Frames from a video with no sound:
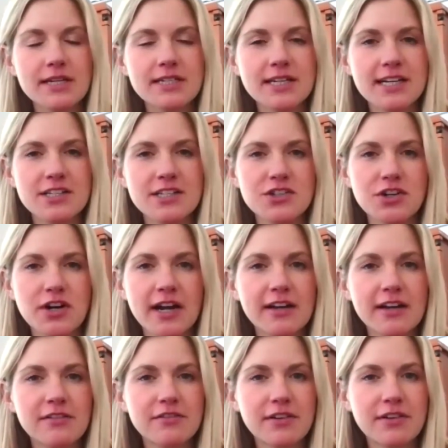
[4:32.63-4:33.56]
a test
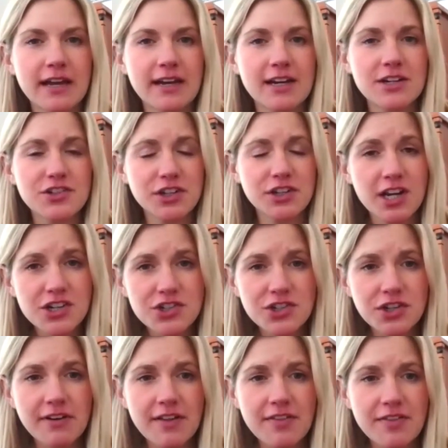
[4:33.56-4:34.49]
drive and
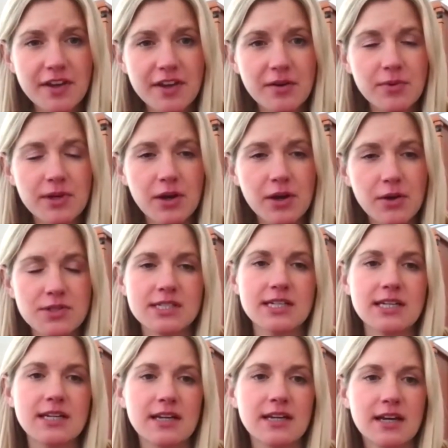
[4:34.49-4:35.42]
educational event that we
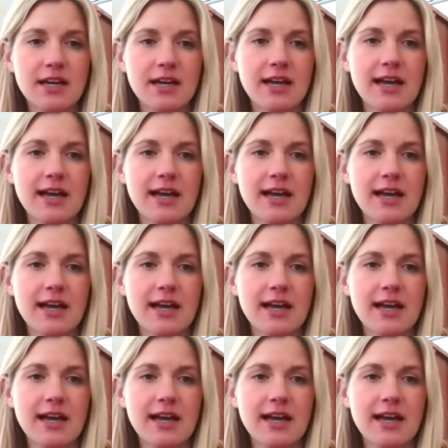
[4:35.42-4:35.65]
hosted